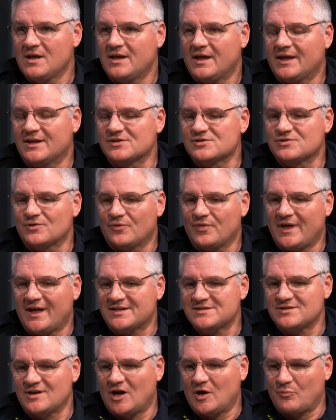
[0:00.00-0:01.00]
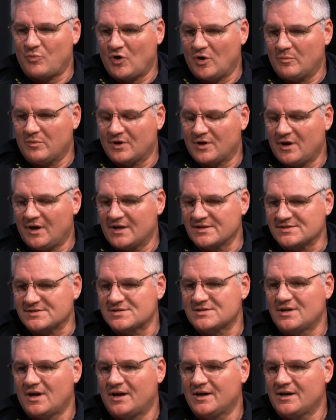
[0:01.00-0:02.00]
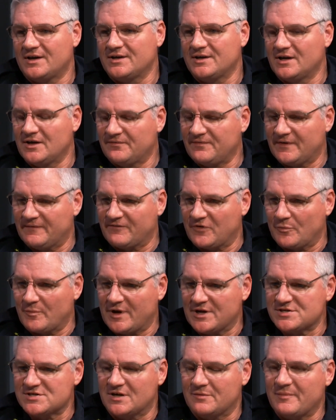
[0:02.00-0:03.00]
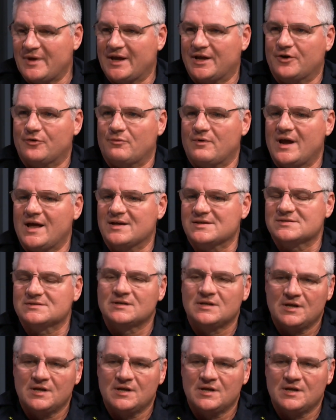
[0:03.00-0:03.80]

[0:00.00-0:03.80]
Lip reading: And so that's not probable cause. It's not enough information to make an arrest,